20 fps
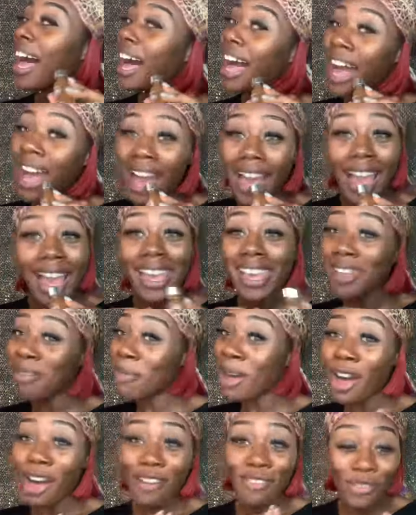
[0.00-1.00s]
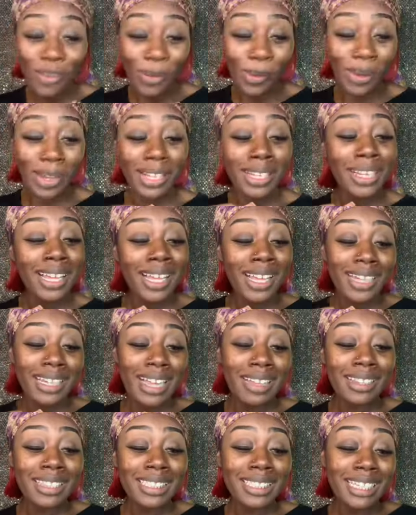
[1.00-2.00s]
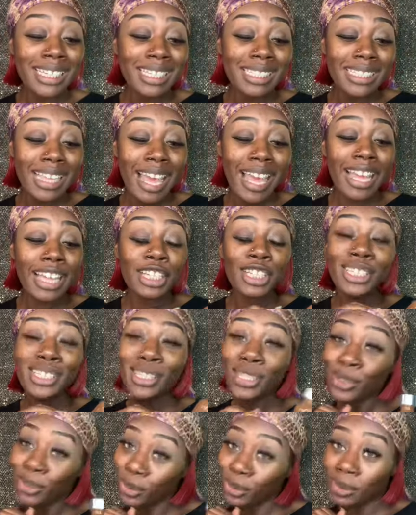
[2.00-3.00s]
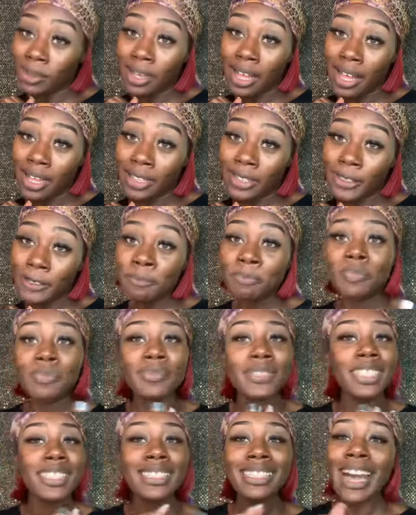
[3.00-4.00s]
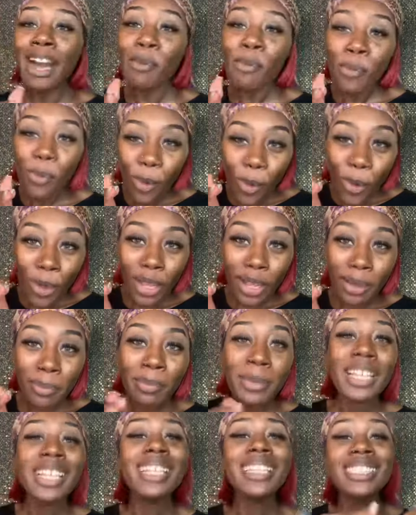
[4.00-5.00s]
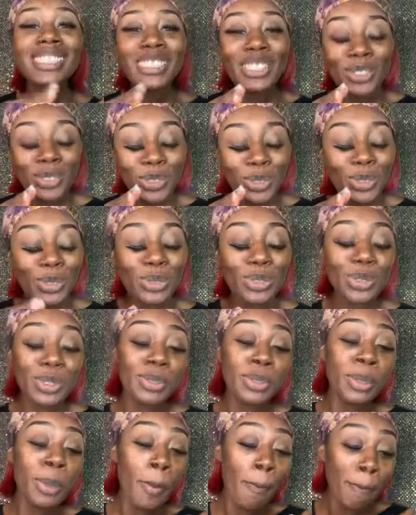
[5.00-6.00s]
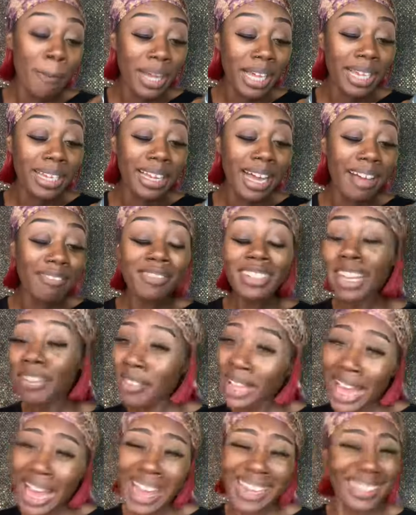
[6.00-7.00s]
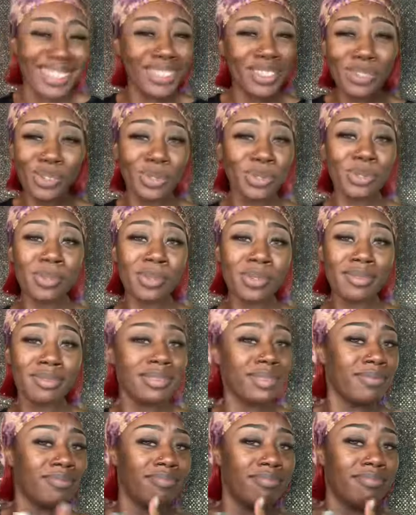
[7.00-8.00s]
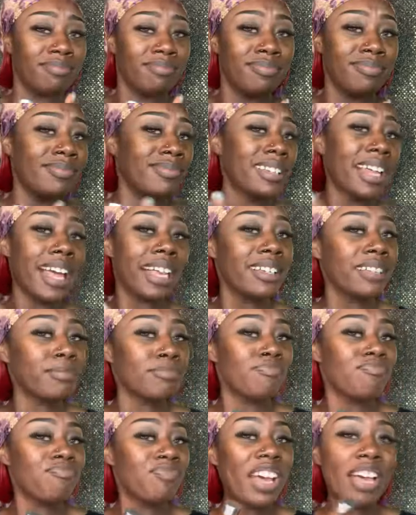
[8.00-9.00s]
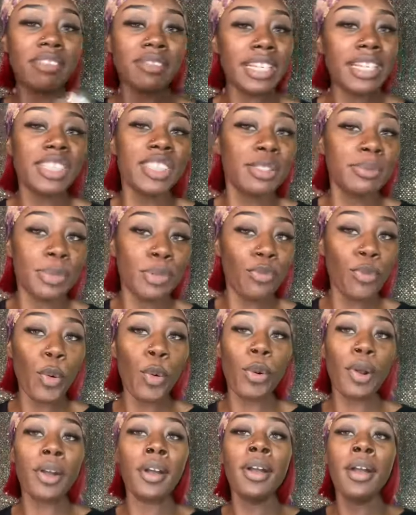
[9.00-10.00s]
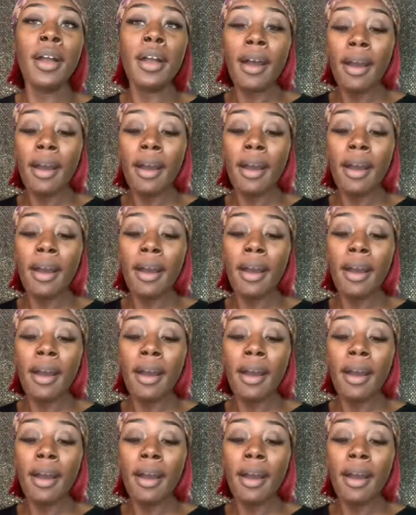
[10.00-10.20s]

I am all for it. Now, this is a neutral color. It's not warm, it's neutral, but I've never had a neutral like foundation before.